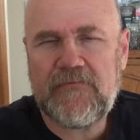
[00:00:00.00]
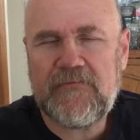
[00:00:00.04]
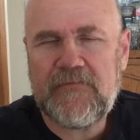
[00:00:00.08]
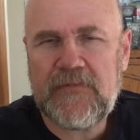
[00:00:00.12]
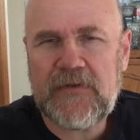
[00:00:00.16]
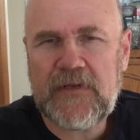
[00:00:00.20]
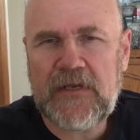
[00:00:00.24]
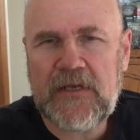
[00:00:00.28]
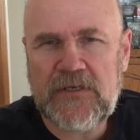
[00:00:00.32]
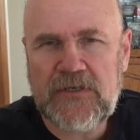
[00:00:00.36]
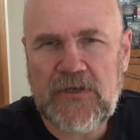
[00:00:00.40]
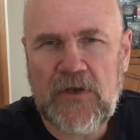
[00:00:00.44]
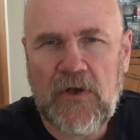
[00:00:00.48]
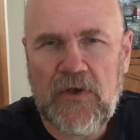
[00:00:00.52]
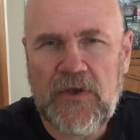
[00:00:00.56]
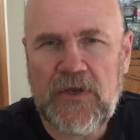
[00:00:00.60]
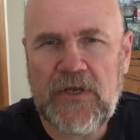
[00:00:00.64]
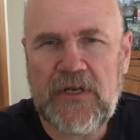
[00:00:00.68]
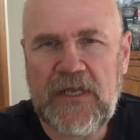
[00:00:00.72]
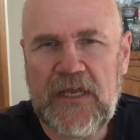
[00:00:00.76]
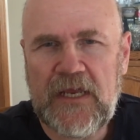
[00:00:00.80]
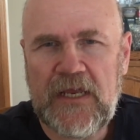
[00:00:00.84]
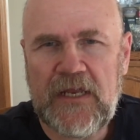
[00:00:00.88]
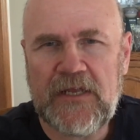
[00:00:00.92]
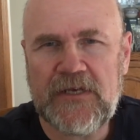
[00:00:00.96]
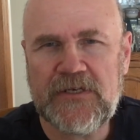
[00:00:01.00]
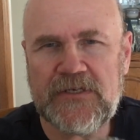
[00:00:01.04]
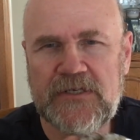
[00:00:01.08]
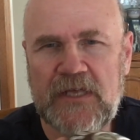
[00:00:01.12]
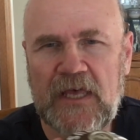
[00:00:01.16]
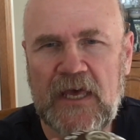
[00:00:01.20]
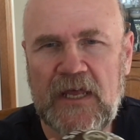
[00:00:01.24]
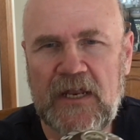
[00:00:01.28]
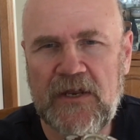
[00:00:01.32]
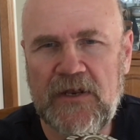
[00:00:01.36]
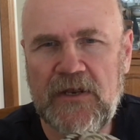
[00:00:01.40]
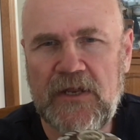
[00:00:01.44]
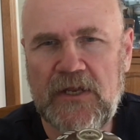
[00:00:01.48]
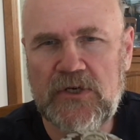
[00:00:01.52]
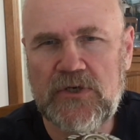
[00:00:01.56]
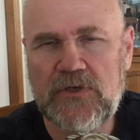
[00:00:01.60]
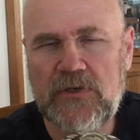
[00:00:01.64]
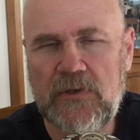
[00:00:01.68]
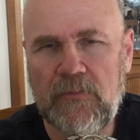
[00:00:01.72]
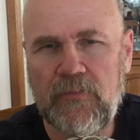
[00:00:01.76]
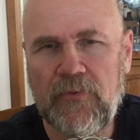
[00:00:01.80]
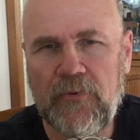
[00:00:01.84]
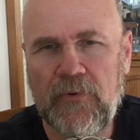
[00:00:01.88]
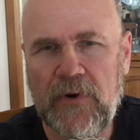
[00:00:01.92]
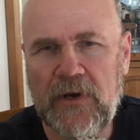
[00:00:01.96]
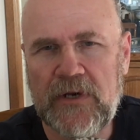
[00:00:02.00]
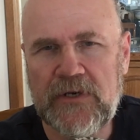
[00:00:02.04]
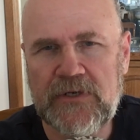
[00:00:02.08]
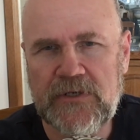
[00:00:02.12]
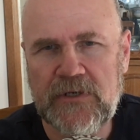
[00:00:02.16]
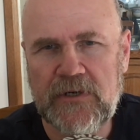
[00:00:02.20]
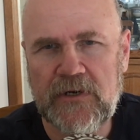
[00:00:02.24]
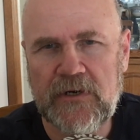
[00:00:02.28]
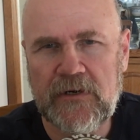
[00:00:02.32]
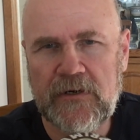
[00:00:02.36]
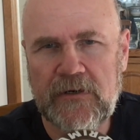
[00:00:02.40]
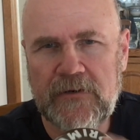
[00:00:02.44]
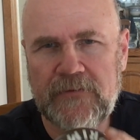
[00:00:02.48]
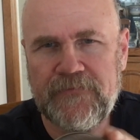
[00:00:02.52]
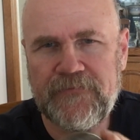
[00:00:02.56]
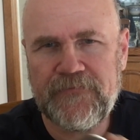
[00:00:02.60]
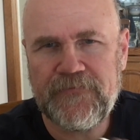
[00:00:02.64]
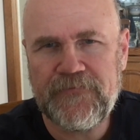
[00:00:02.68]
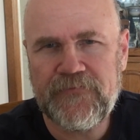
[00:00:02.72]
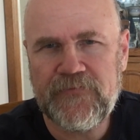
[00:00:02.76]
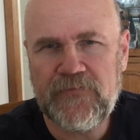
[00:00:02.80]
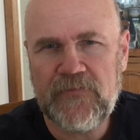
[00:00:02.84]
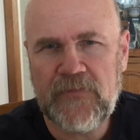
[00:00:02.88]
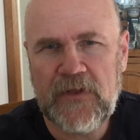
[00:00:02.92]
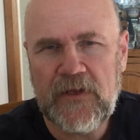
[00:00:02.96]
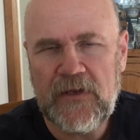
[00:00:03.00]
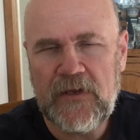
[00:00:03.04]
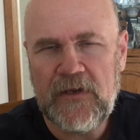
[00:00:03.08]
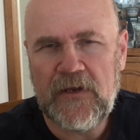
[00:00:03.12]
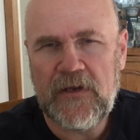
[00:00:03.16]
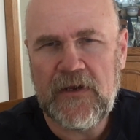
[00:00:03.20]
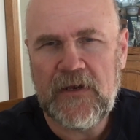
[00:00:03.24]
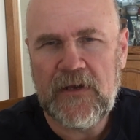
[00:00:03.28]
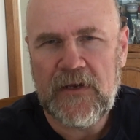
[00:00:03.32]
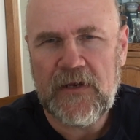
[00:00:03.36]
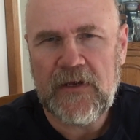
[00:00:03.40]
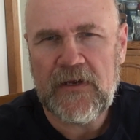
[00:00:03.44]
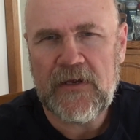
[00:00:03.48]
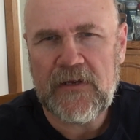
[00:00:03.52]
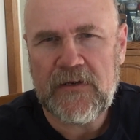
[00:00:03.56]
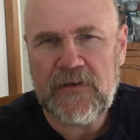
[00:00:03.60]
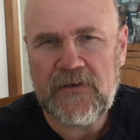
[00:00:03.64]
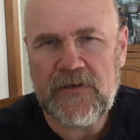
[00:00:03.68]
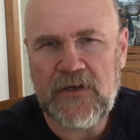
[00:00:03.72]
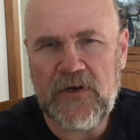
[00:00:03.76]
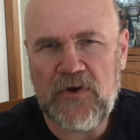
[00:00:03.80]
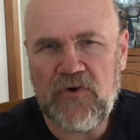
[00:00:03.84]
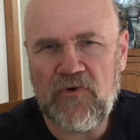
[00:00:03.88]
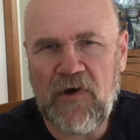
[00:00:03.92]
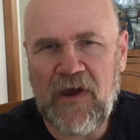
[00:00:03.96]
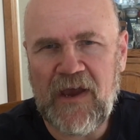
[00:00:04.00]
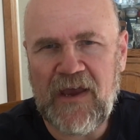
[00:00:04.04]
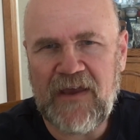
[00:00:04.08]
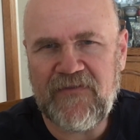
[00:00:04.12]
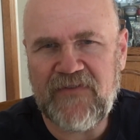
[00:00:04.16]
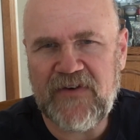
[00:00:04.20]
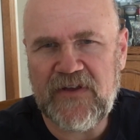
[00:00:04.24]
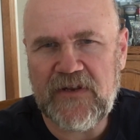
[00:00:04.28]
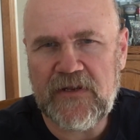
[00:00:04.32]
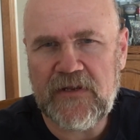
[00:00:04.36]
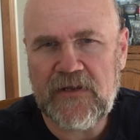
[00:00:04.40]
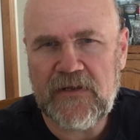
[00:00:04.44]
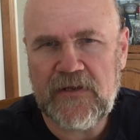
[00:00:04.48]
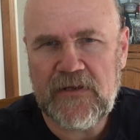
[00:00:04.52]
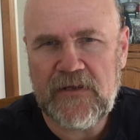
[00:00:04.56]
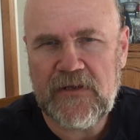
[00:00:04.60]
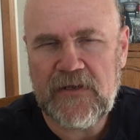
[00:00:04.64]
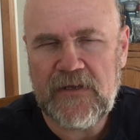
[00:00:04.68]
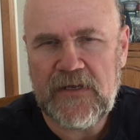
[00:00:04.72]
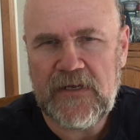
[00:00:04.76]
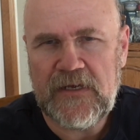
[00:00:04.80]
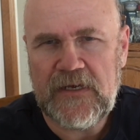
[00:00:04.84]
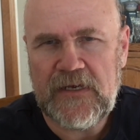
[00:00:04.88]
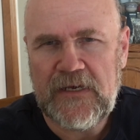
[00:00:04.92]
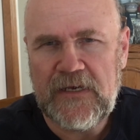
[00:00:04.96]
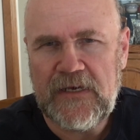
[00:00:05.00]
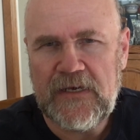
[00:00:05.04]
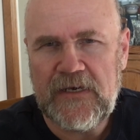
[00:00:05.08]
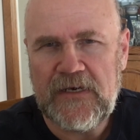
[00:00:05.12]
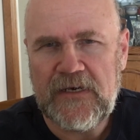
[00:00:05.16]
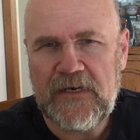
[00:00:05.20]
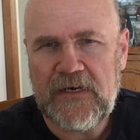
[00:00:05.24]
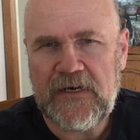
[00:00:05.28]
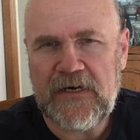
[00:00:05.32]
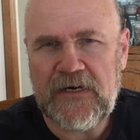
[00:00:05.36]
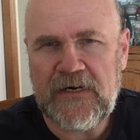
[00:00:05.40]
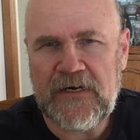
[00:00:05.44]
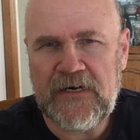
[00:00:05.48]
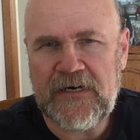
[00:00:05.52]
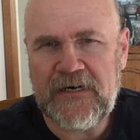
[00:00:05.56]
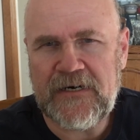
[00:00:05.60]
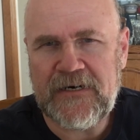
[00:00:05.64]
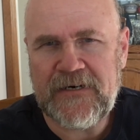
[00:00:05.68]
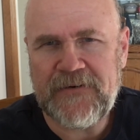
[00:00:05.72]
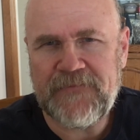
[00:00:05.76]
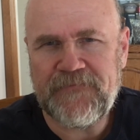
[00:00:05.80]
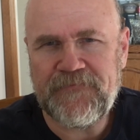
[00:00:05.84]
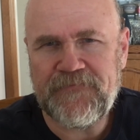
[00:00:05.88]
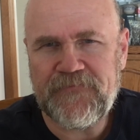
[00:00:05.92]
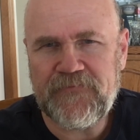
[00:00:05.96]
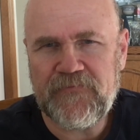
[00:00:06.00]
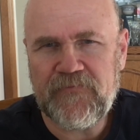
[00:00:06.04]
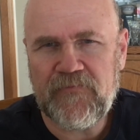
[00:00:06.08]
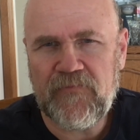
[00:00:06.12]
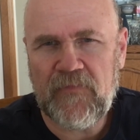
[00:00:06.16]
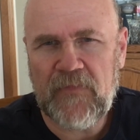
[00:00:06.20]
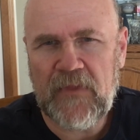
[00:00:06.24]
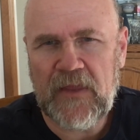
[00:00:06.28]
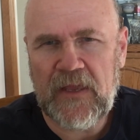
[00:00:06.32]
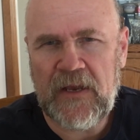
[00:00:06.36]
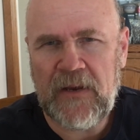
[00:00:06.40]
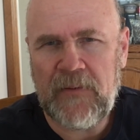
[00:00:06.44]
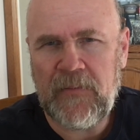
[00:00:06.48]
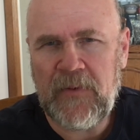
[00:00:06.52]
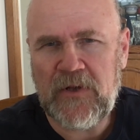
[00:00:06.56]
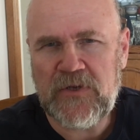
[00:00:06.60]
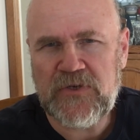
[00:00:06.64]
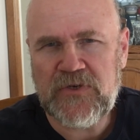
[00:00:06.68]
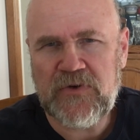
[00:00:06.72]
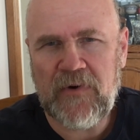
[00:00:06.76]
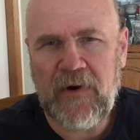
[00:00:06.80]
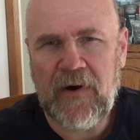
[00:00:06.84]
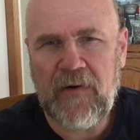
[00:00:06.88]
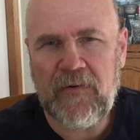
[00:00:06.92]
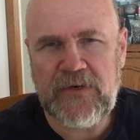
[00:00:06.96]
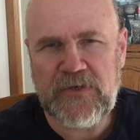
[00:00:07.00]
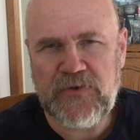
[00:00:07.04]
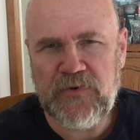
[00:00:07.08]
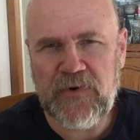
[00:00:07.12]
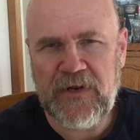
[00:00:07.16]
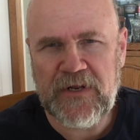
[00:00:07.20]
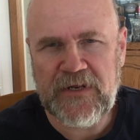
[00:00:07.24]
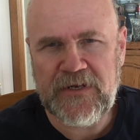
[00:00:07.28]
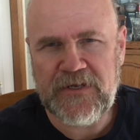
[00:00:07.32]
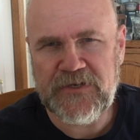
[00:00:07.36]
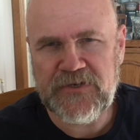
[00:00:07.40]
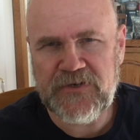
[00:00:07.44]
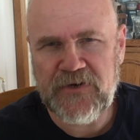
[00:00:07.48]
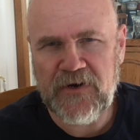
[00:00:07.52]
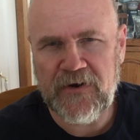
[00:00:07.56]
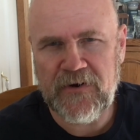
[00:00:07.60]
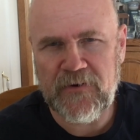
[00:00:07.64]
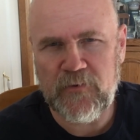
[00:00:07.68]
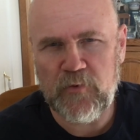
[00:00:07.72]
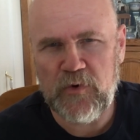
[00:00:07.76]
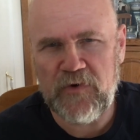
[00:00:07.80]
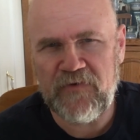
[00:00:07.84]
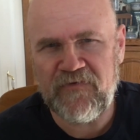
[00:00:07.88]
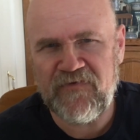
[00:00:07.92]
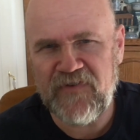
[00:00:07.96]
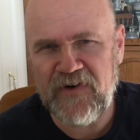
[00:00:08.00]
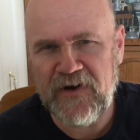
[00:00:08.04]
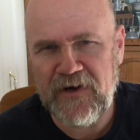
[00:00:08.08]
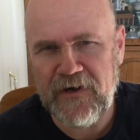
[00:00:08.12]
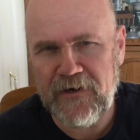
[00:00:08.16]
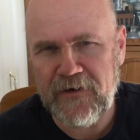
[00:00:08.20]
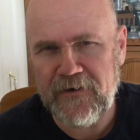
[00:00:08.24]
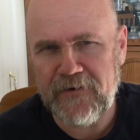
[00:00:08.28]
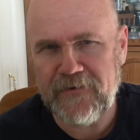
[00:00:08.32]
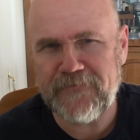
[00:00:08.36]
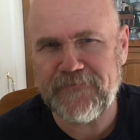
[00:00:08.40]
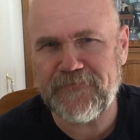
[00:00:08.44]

because all you need is that initial pressure to drive it. I'm also always ready to start a wood fire,